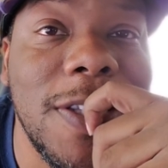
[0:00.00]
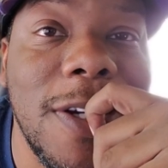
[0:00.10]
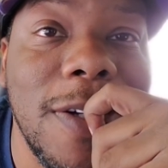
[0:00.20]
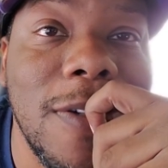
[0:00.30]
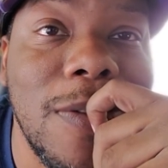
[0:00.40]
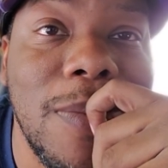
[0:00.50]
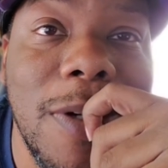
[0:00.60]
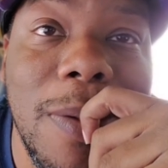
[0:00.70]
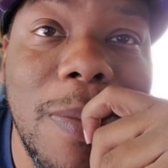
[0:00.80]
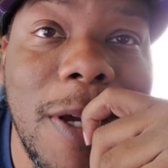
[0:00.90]
tackle,
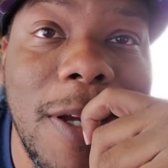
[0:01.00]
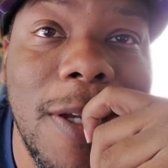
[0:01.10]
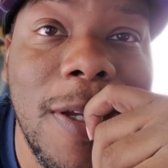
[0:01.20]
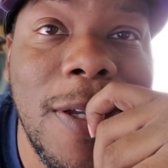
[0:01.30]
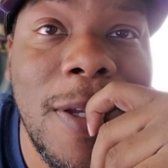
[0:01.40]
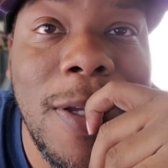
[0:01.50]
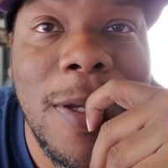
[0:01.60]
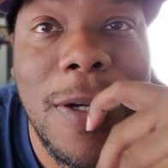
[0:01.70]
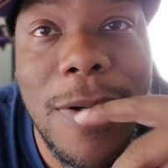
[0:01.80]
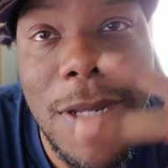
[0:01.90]
but I'm like,
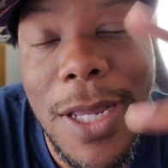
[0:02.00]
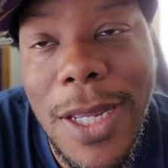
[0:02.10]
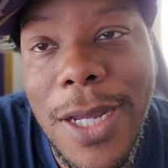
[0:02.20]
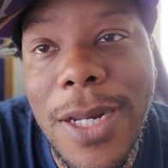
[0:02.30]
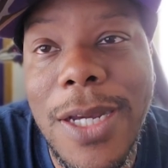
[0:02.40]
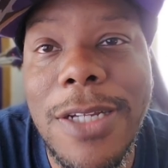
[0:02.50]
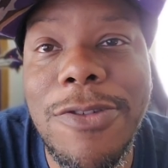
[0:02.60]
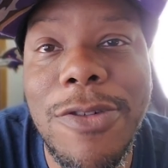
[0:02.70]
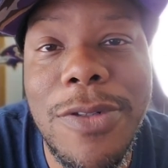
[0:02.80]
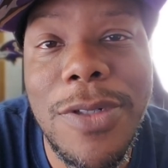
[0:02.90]
okay,
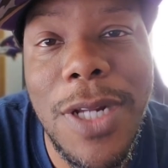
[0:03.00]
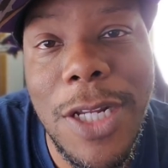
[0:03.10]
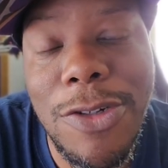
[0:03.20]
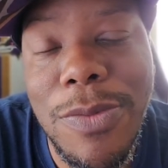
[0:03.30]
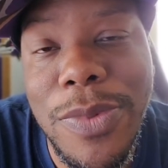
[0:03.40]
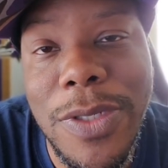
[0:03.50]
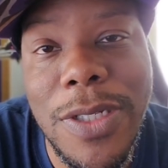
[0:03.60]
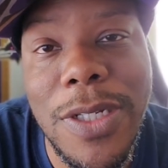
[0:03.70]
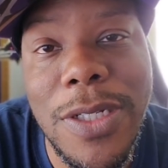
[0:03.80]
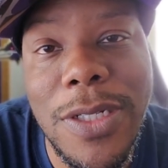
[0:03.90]
Alejandro's natural
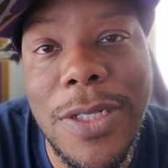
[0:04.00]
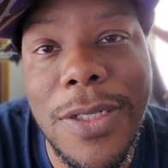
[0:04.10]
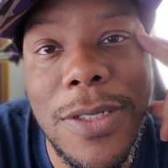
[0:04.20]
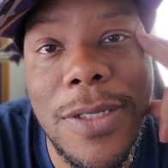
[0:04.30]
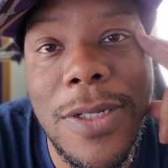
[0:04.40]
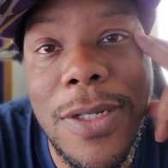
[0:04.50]
position